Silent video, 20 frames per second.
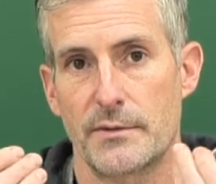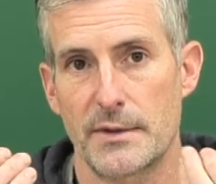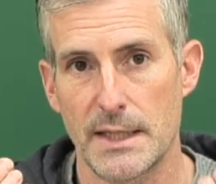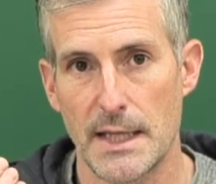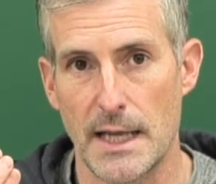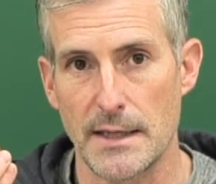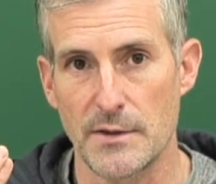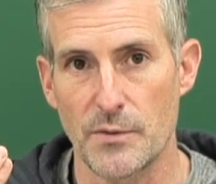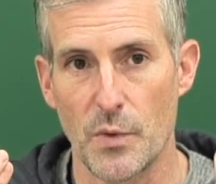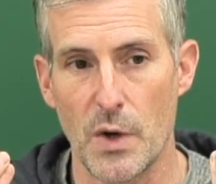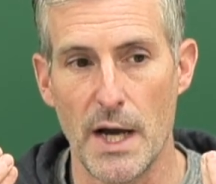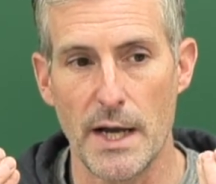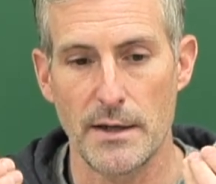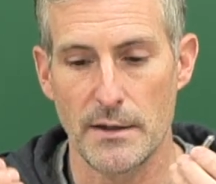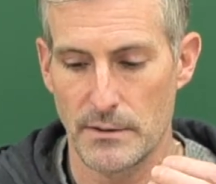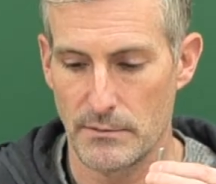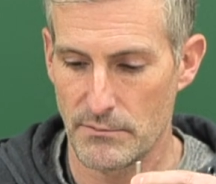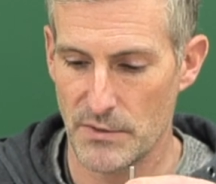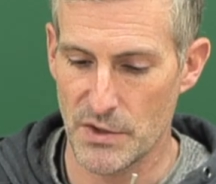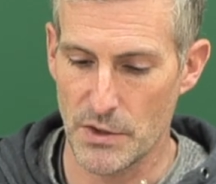That's why.
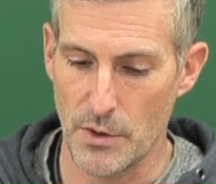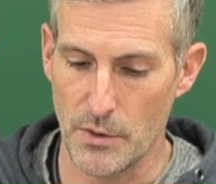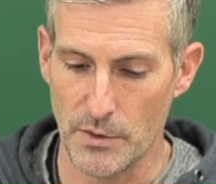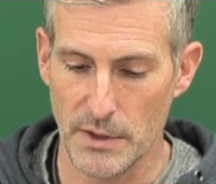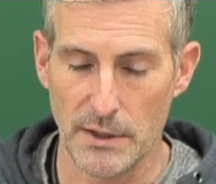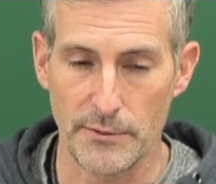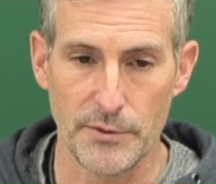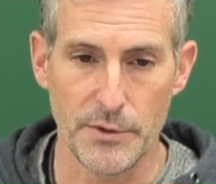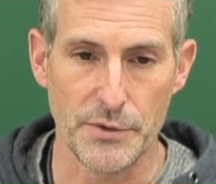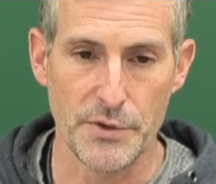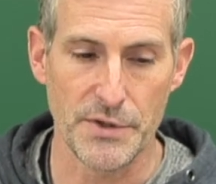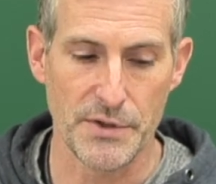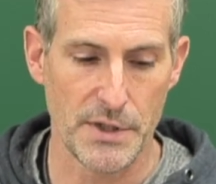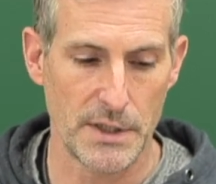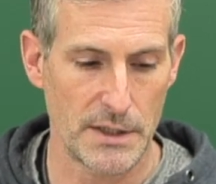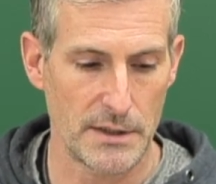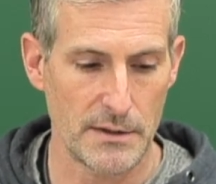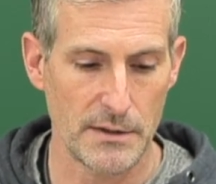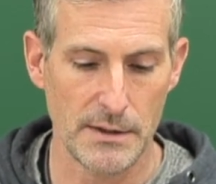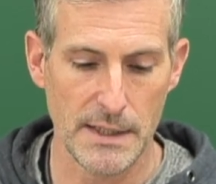So if you're just
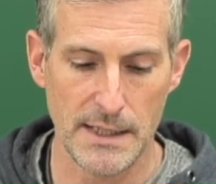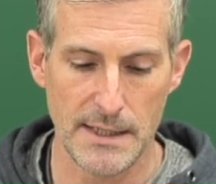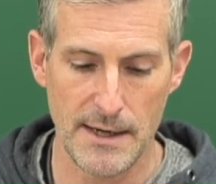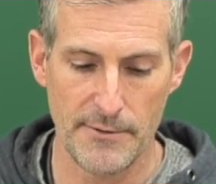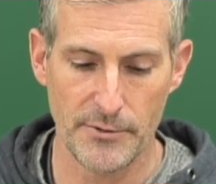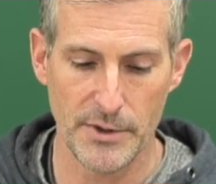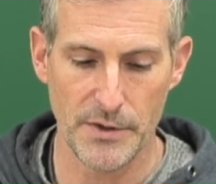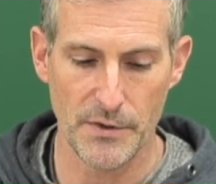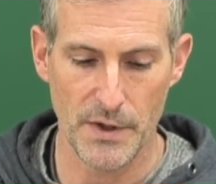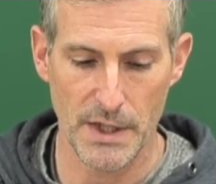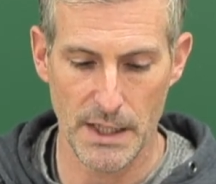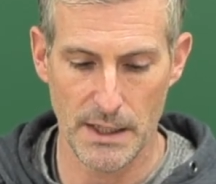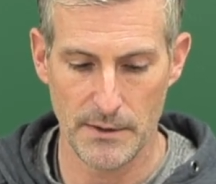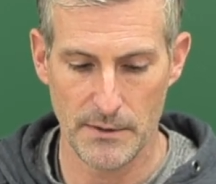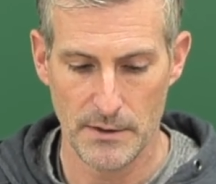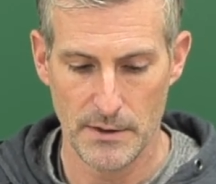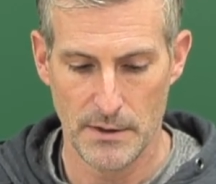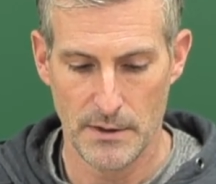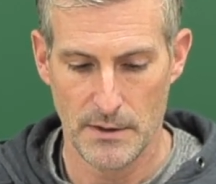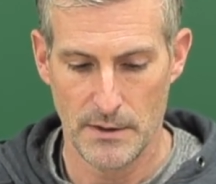going to delete everything,
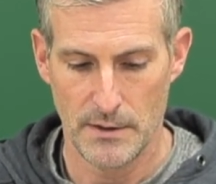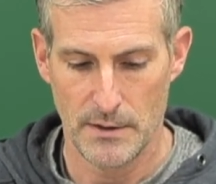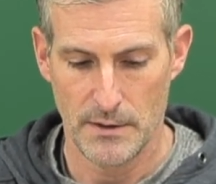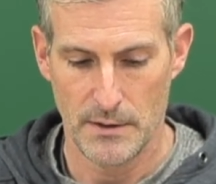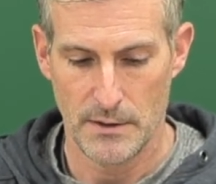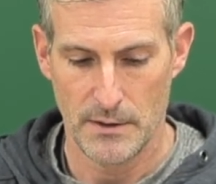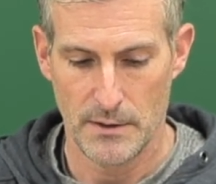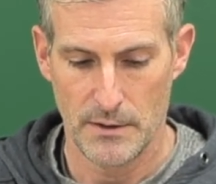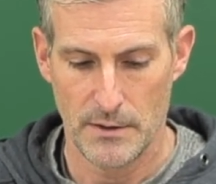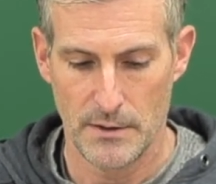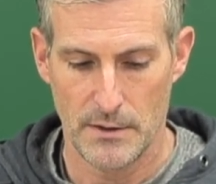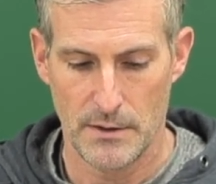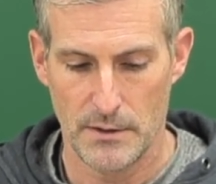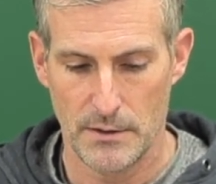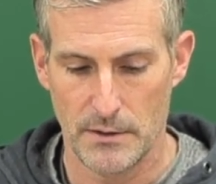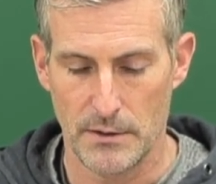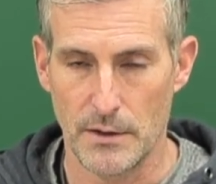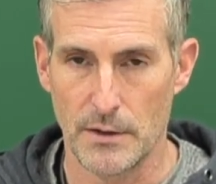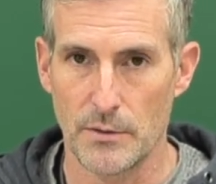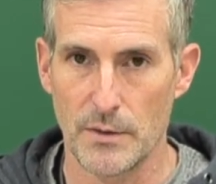you're
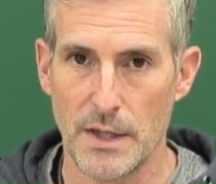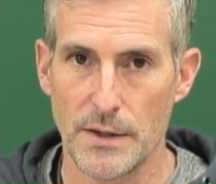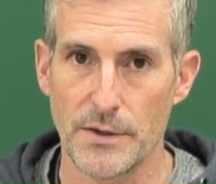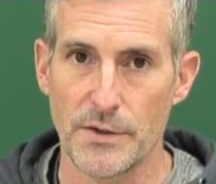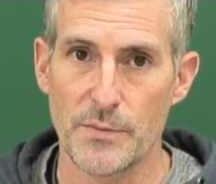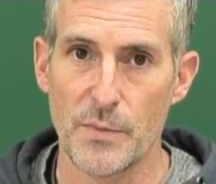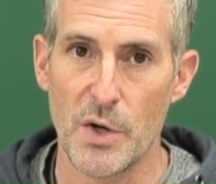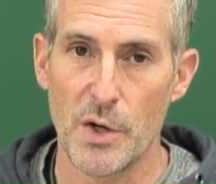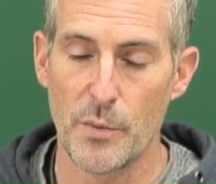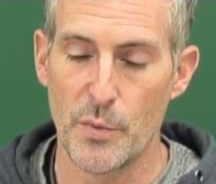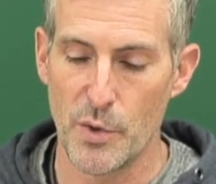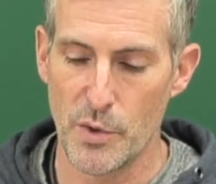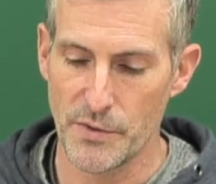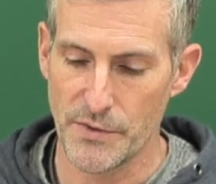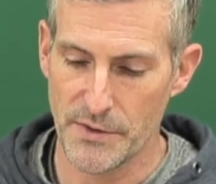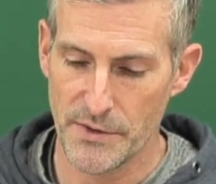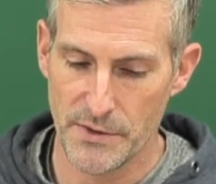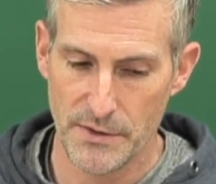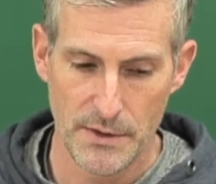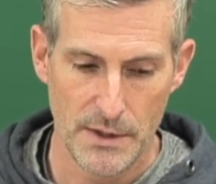going to run the small
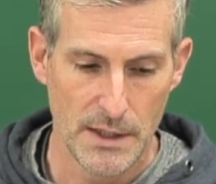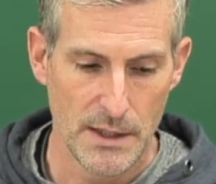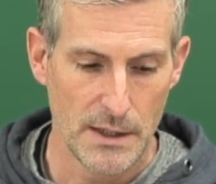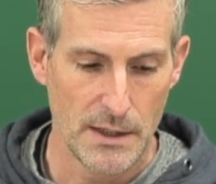bolts.